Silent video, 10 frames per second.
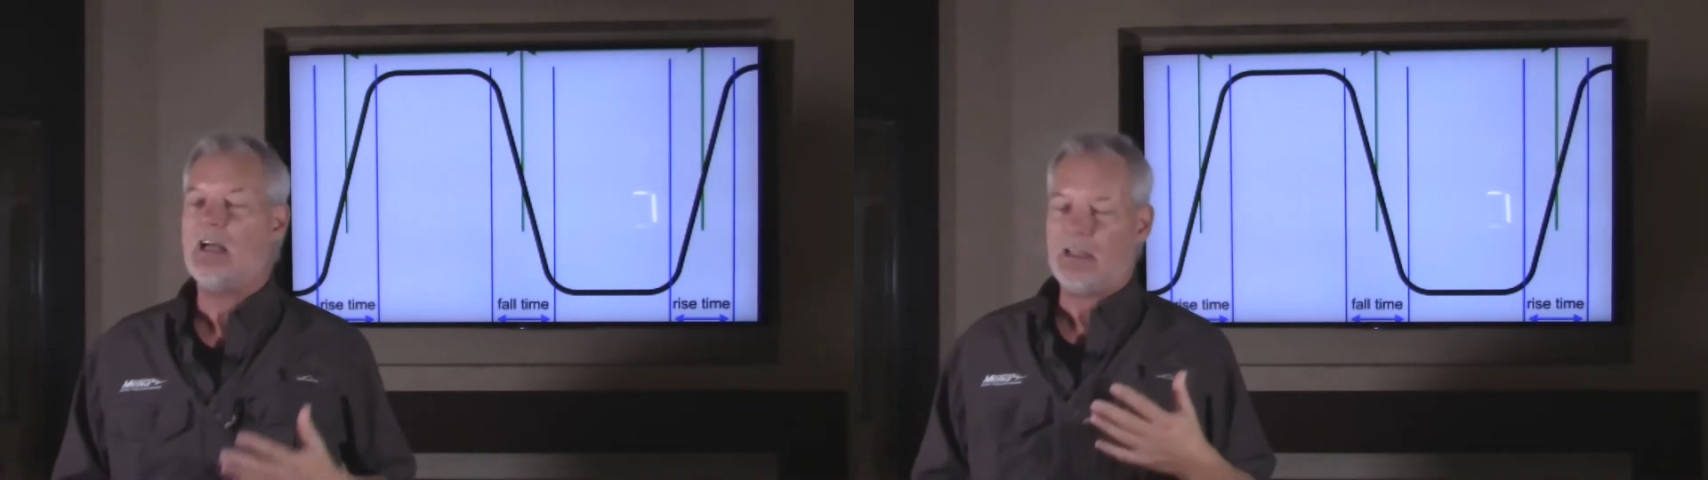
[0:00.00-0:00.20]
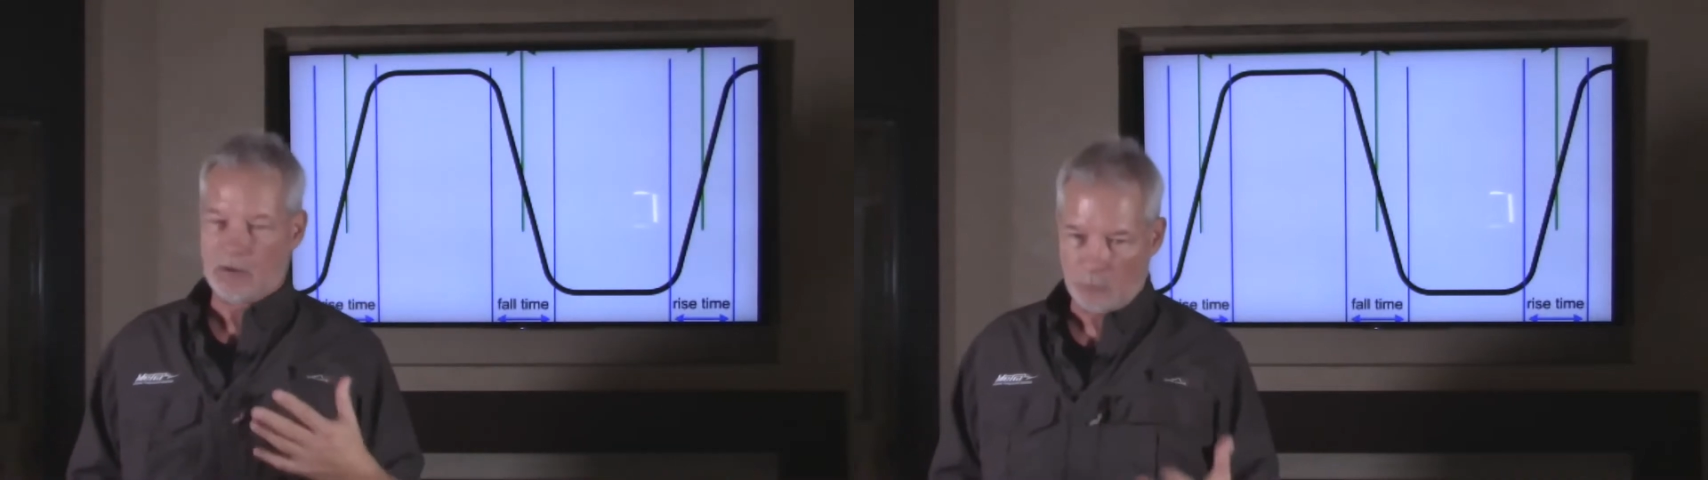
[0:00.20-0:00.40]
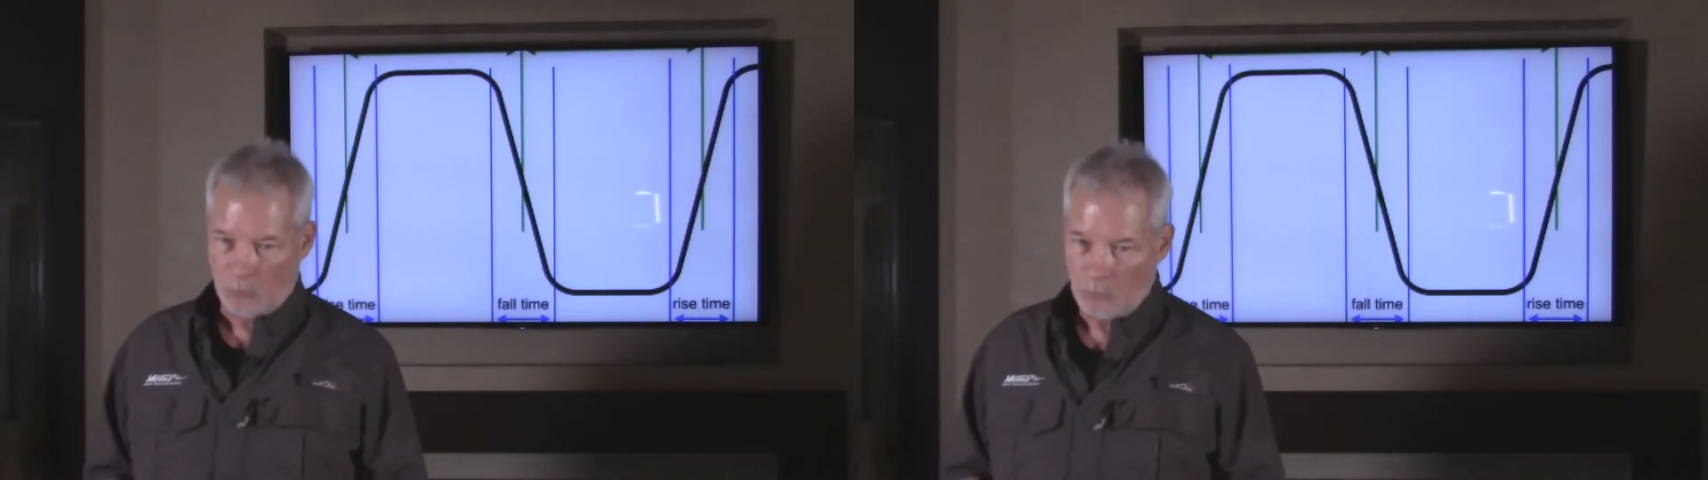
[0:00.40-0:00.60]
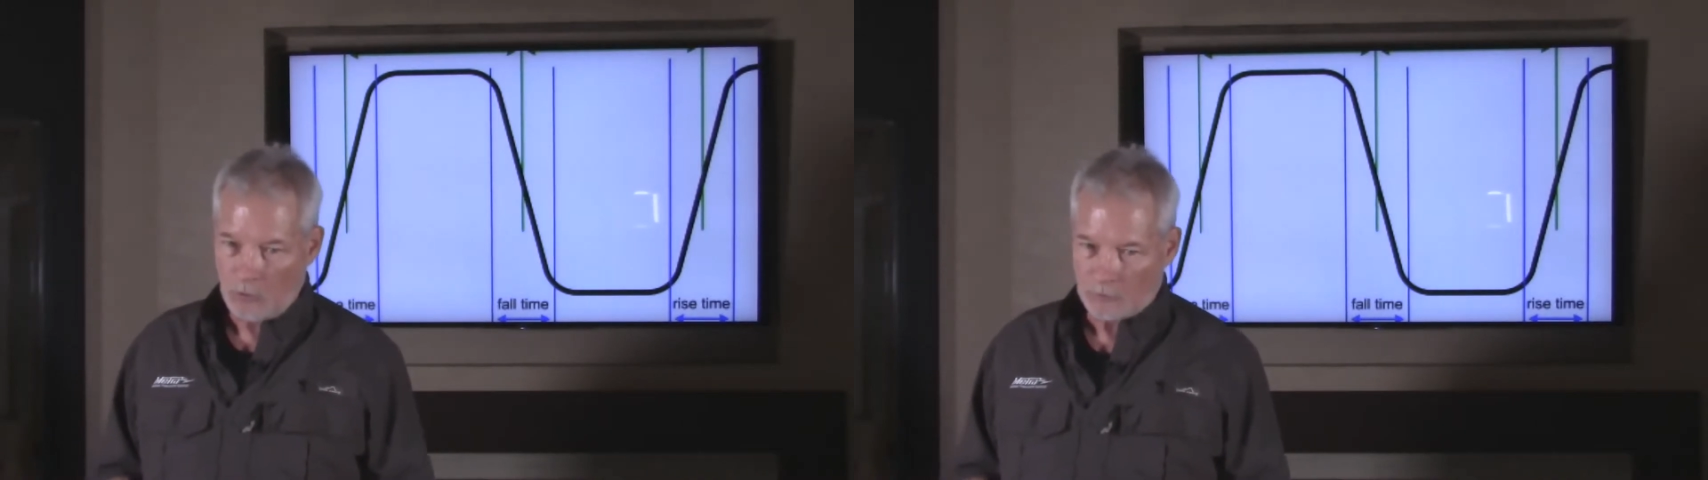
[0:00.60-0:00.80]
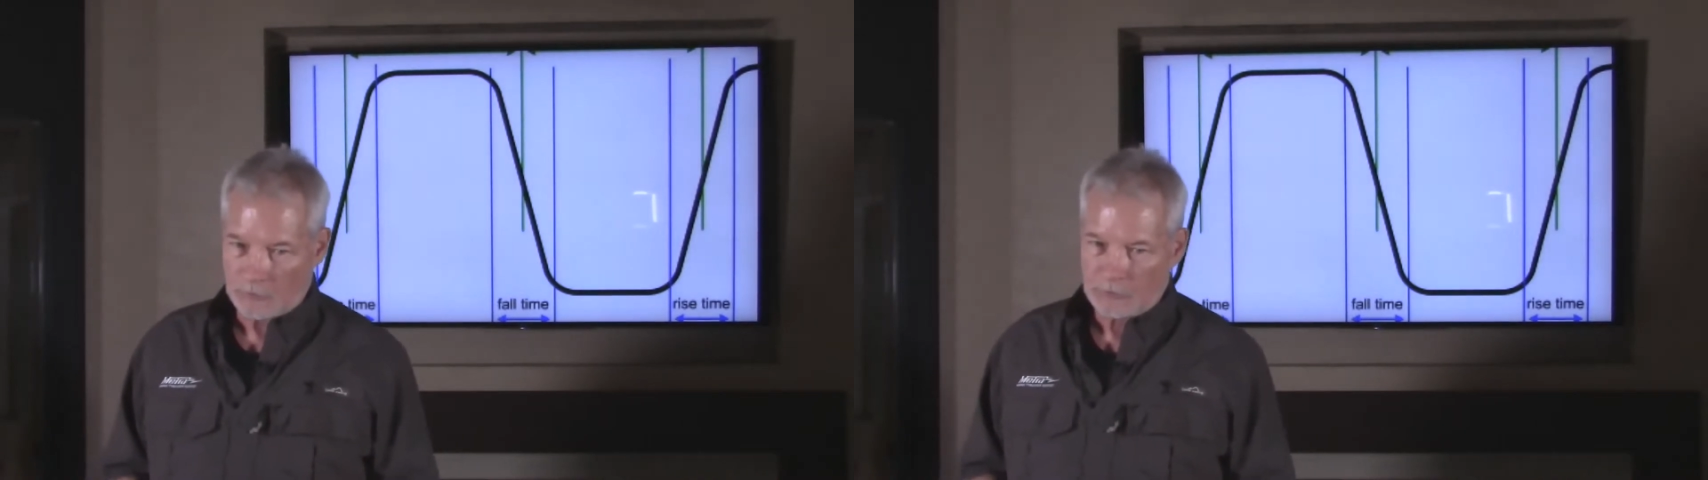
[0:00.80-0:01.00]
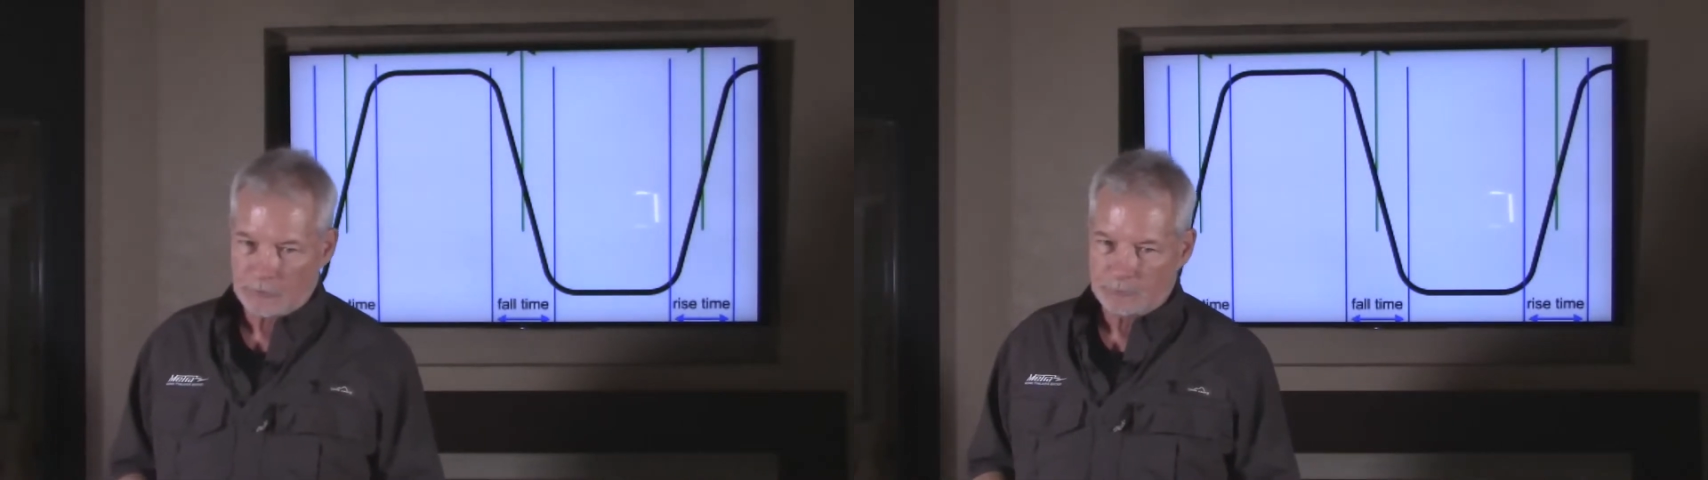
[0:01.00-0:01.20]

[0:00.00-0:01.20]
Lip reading: it will work.